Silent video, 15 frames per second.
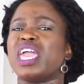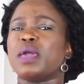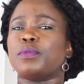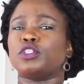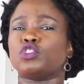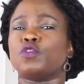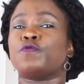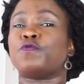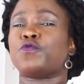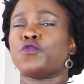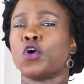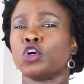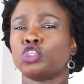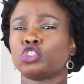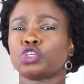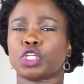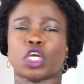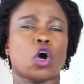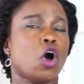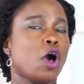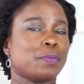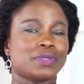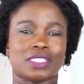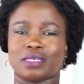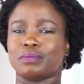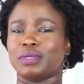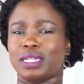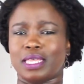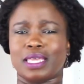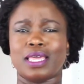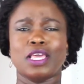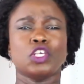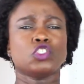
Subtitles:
able to function optimally.